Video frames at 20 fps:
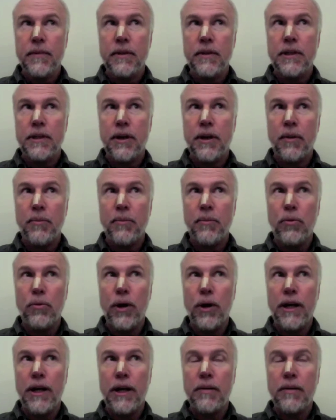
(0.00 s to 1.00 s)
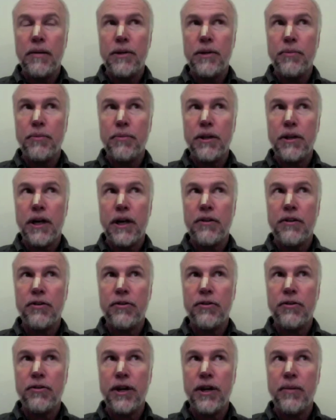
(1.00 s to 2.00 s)
Now I'm awake, I'm deeply
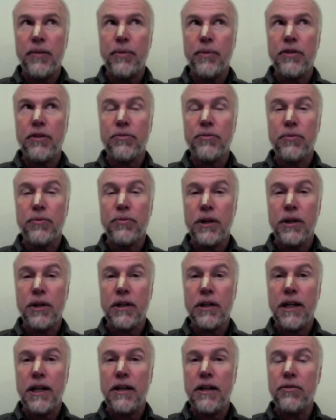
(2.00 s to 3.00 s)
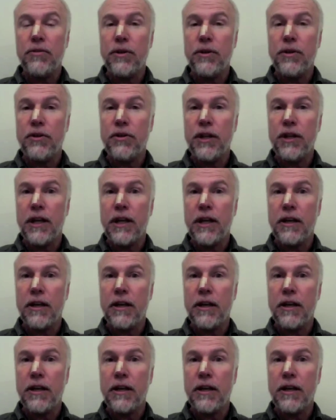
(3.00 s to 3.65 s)
concentrated, but it's really interesting.